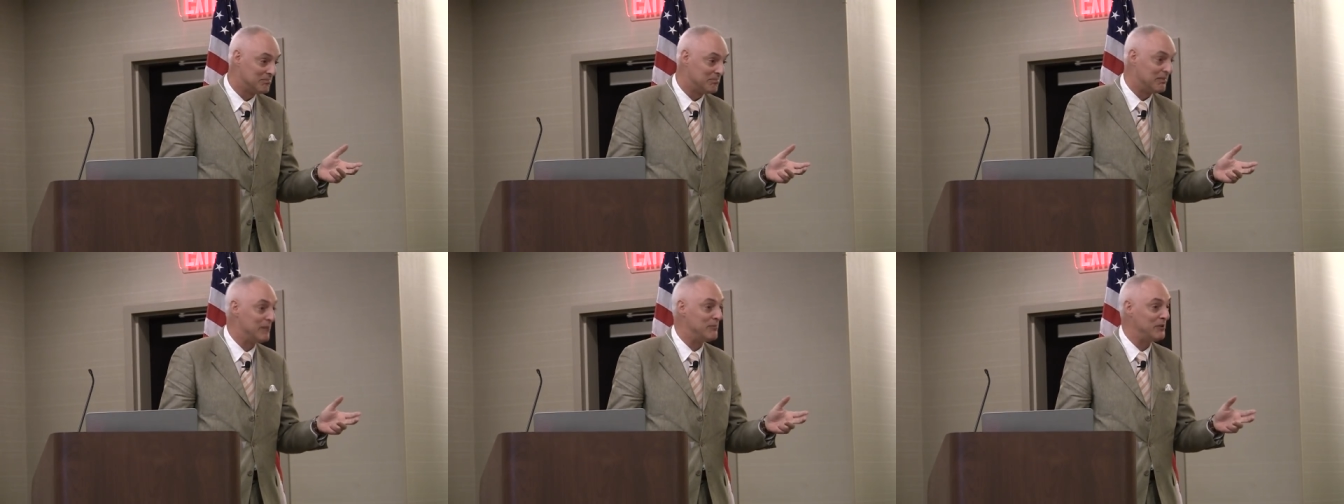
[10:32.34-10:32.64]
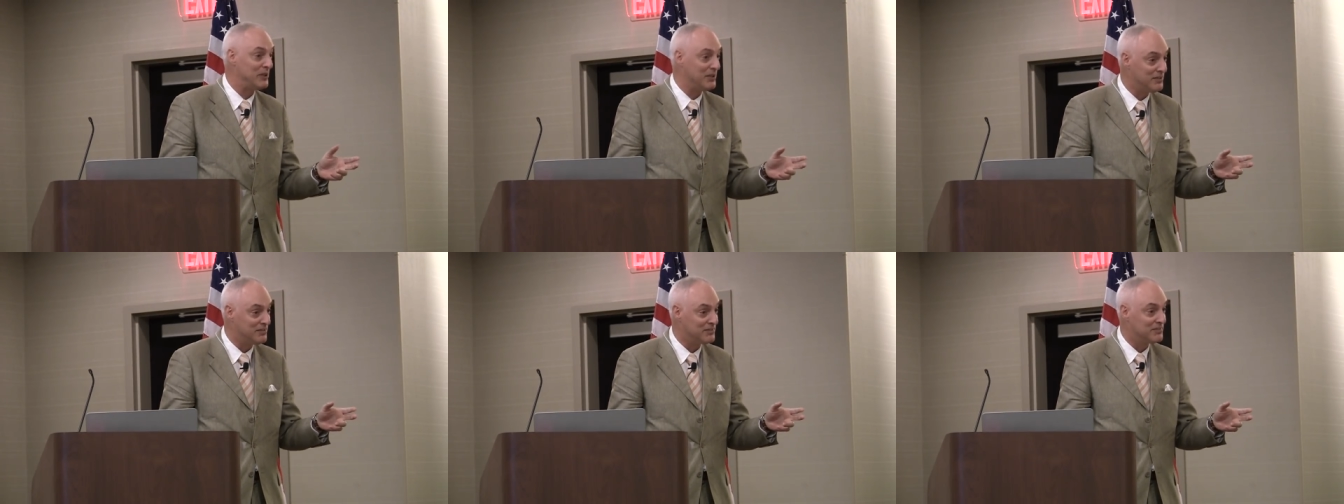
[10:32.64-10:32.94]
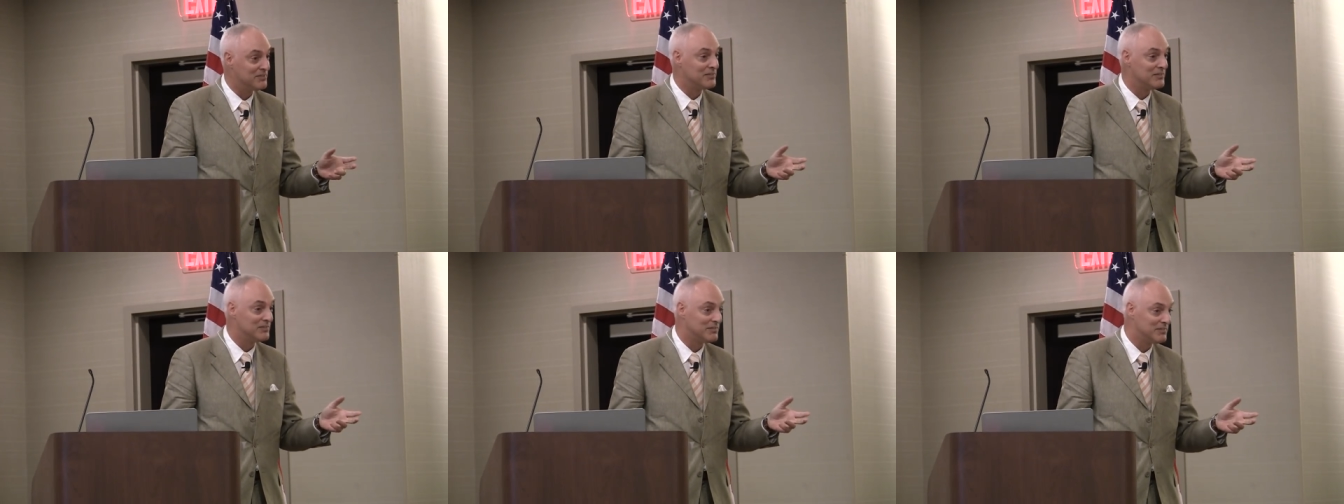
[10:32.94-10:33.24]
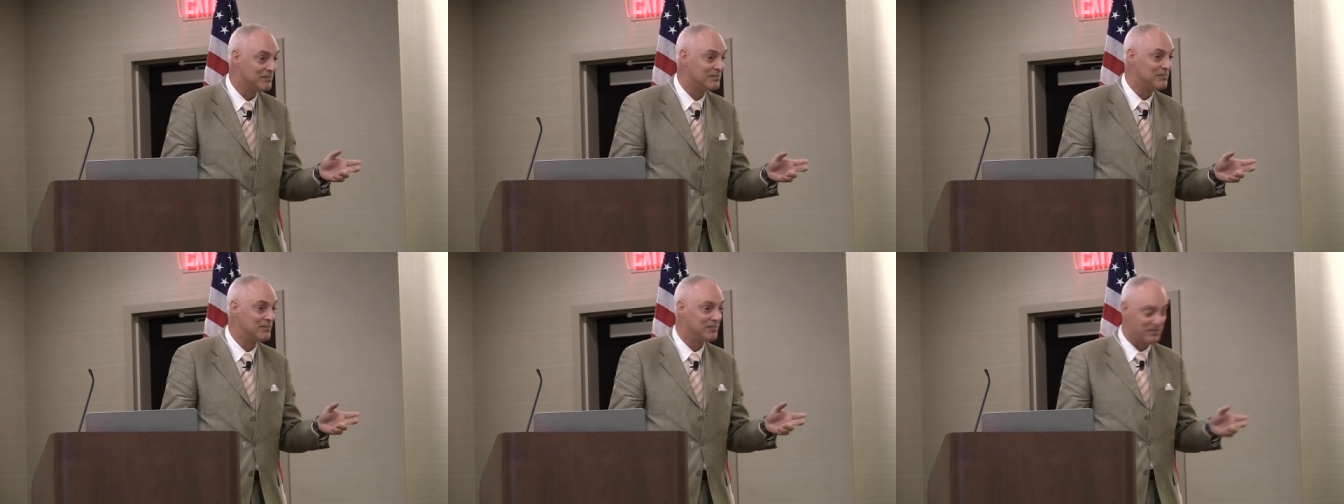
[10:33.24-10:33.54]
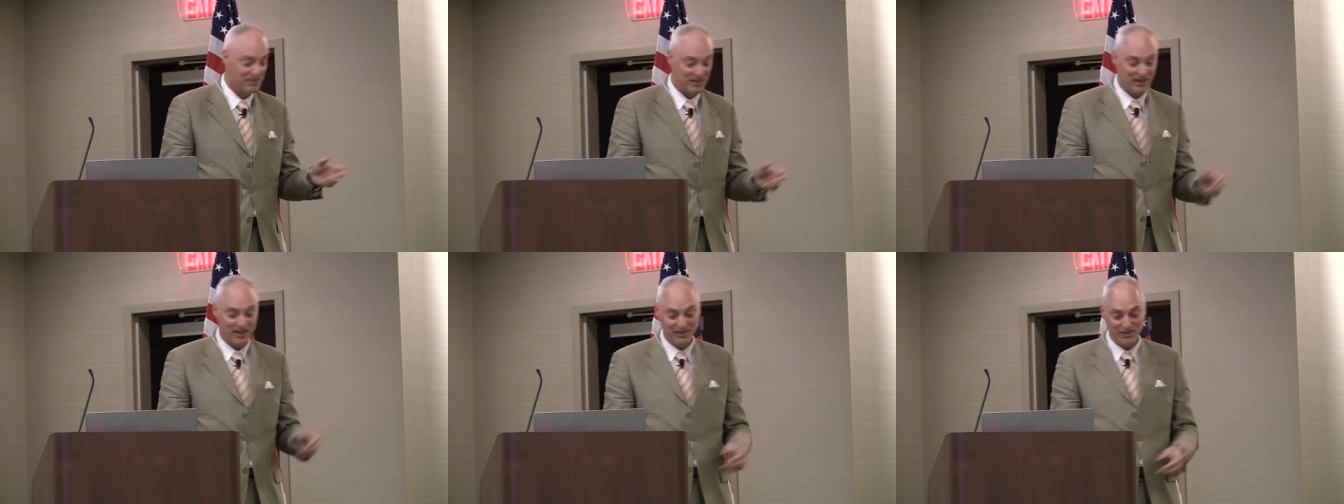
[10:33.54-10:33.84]
Maybe?
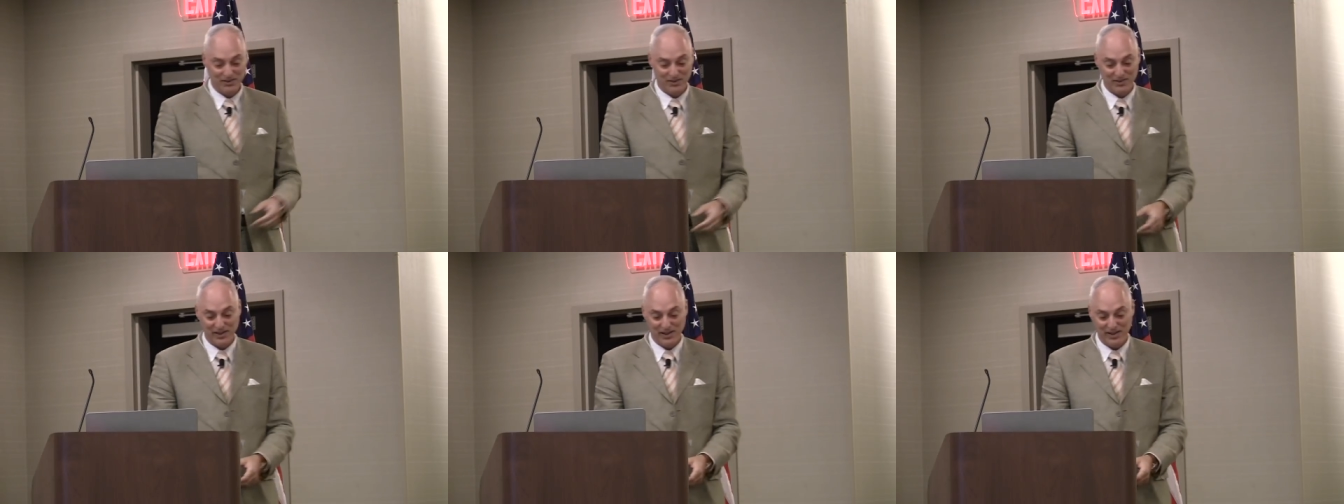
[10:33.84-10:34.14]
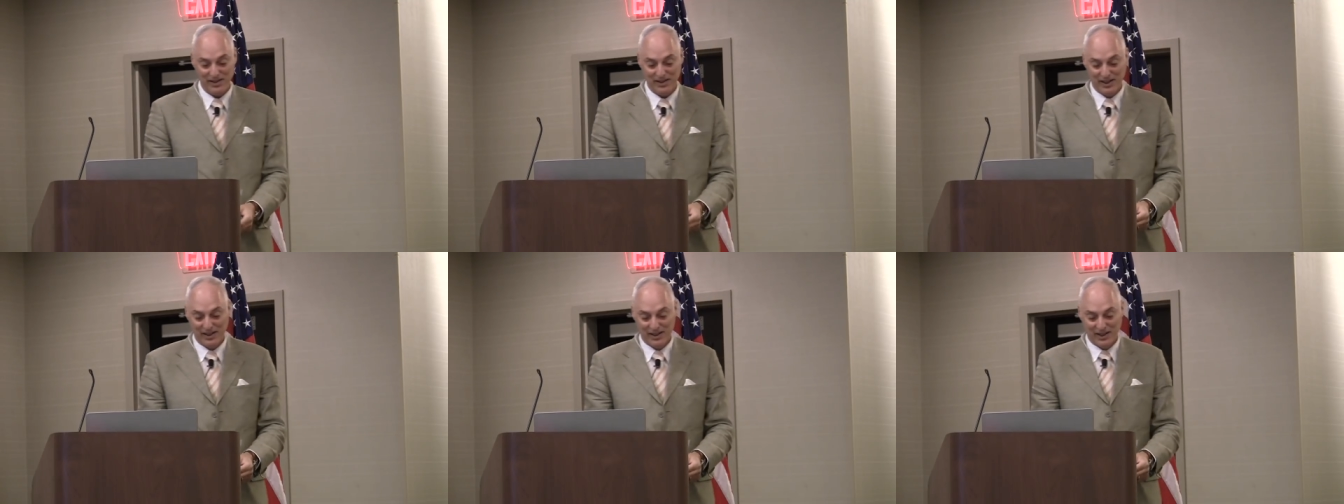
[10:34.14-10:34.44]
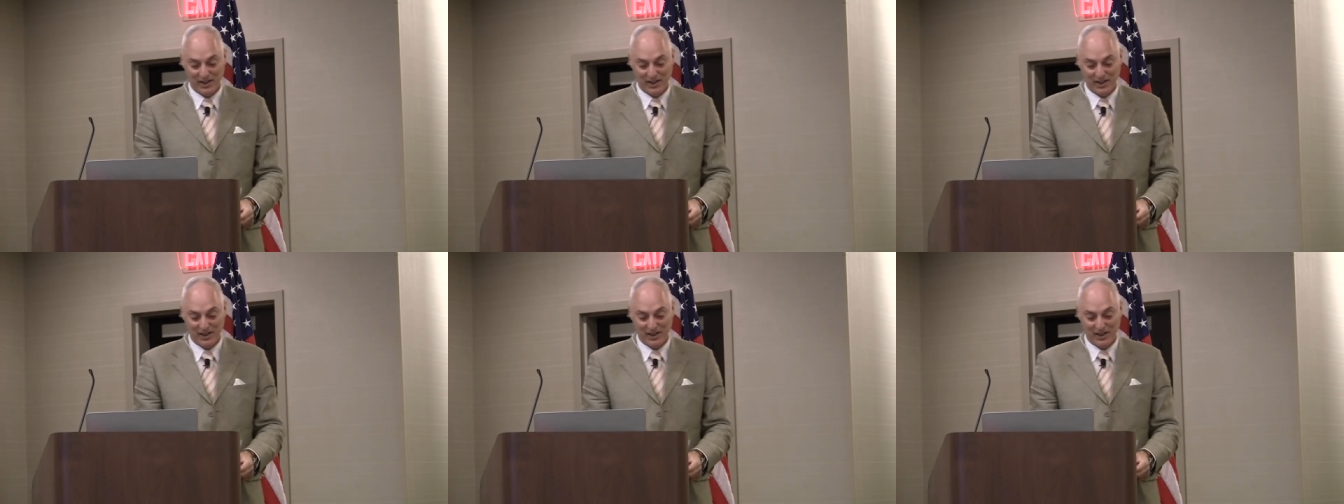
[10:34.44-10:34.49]
Yeah, okay.